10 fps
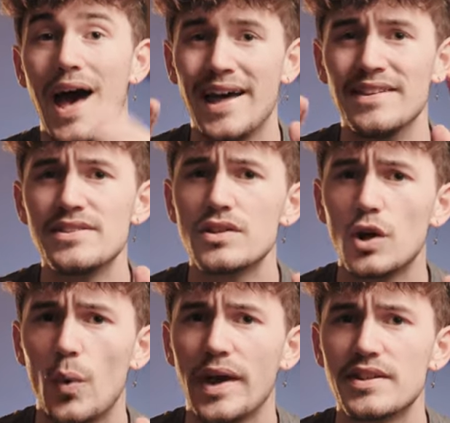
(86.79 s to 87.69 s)
And
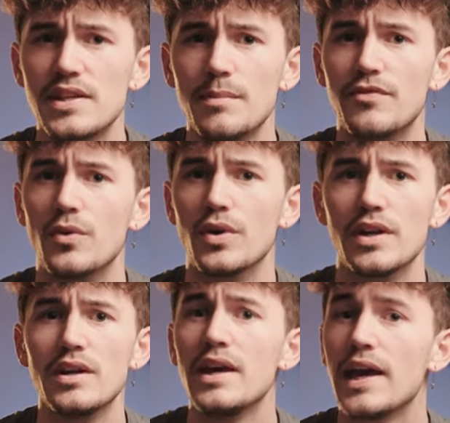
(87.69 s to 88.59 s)
quick tip for
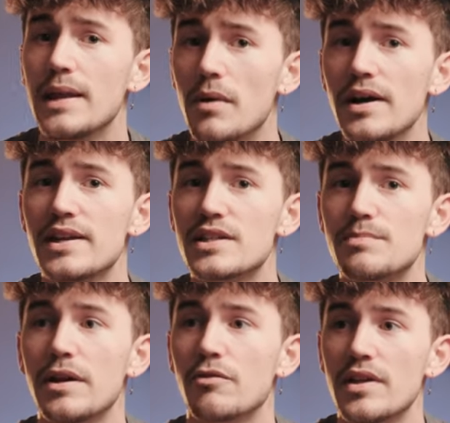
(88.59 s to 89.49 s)
you, in my
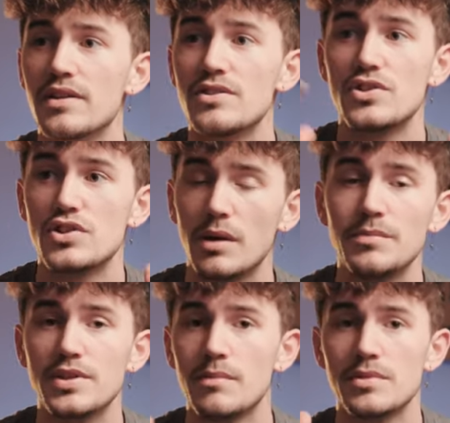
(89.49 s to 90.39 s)
experience,
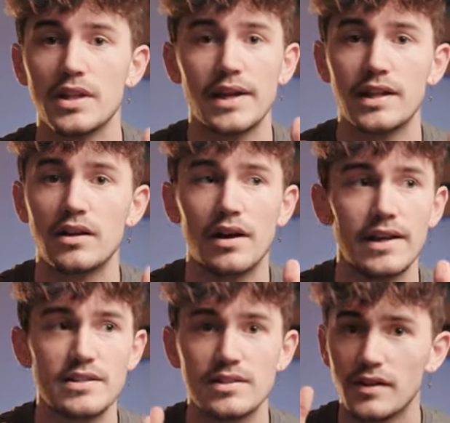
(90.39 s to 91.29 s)
sometimes lighting
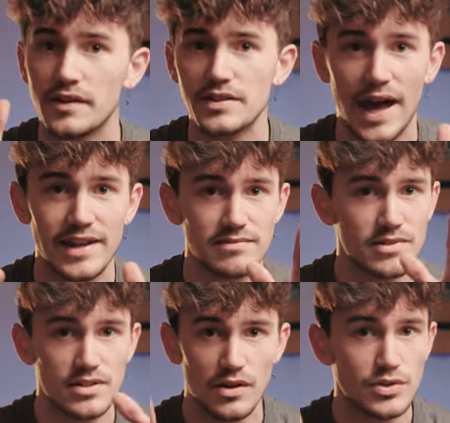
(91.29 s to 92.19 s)
guys like to
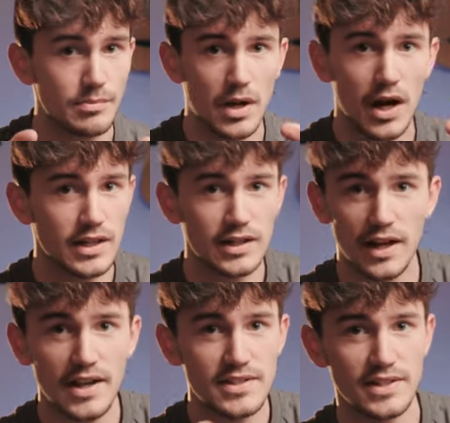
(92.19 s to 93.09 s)
add, you know, some colored
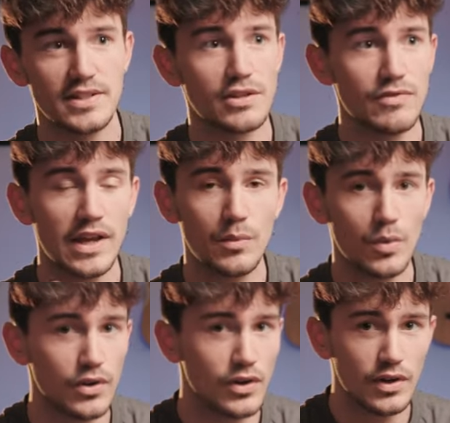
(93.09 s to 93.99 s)
lights into the ring and
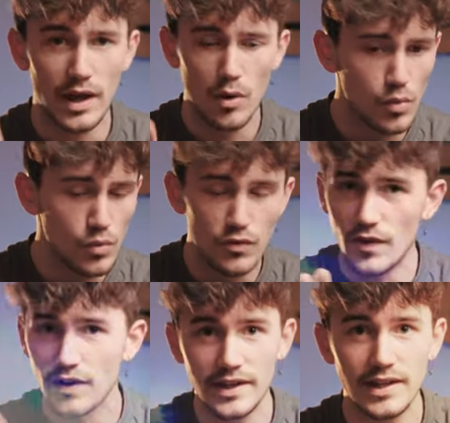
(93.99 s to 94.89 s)
whatnot, like all
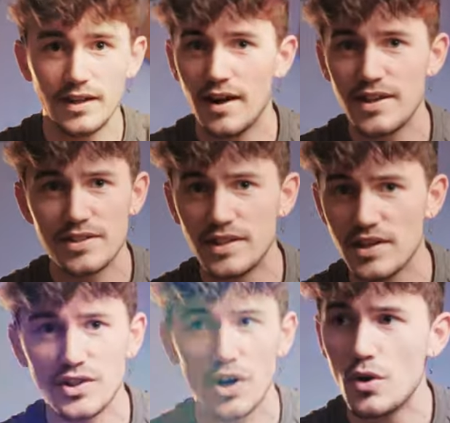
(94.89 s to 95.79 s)
funky lights,
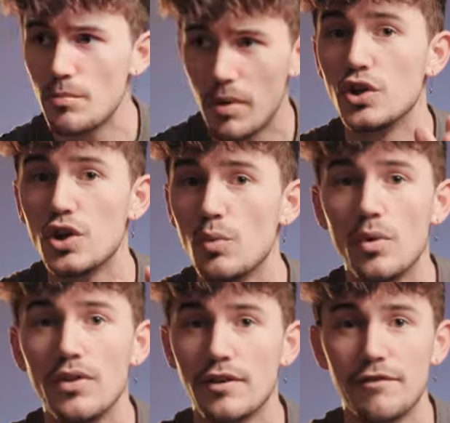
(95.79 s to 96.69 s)
disco. You don't
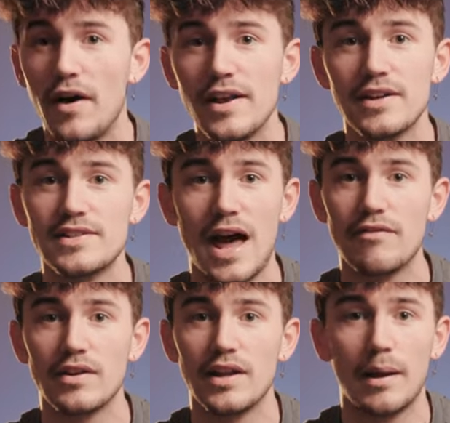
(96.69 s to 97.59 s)
want the fighters
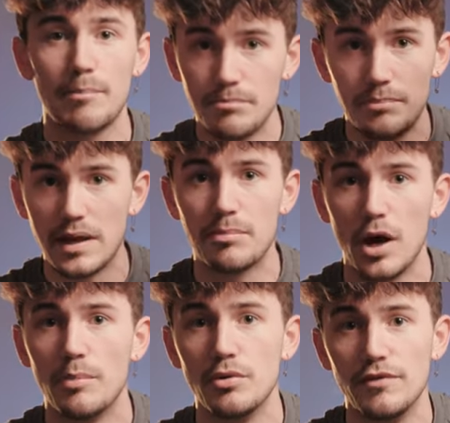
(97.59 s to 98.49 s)
having like big
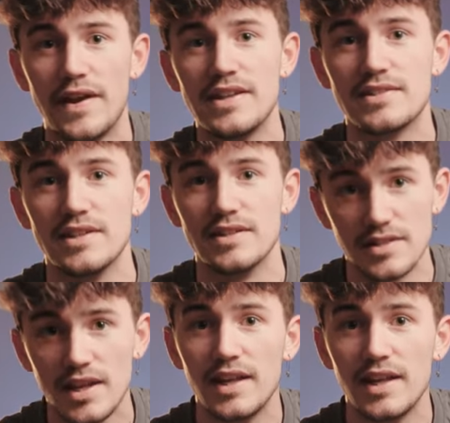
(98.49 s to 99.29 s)
purple faces.